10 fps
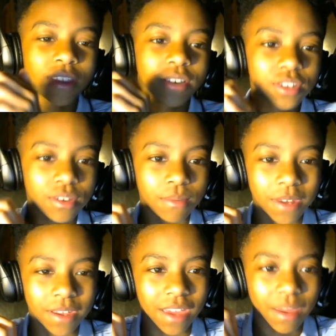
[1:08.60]
this should have been
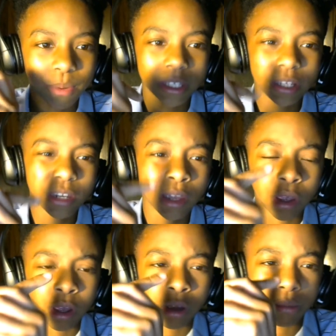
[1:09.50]
game gameplay today.
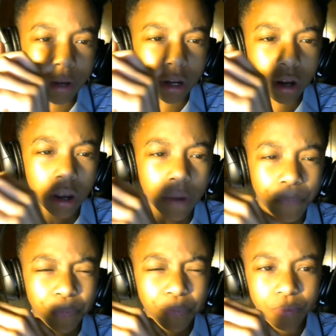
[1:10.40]
But
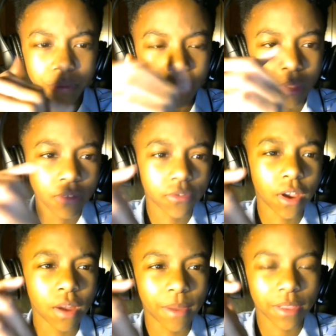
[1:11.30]
um,
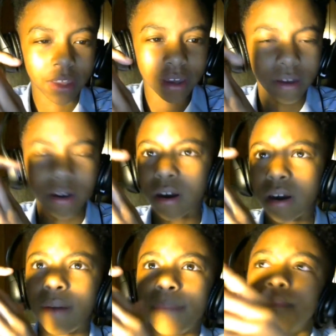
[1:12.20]
sorry about that.
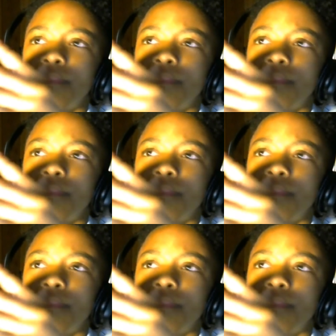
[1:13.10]
Um,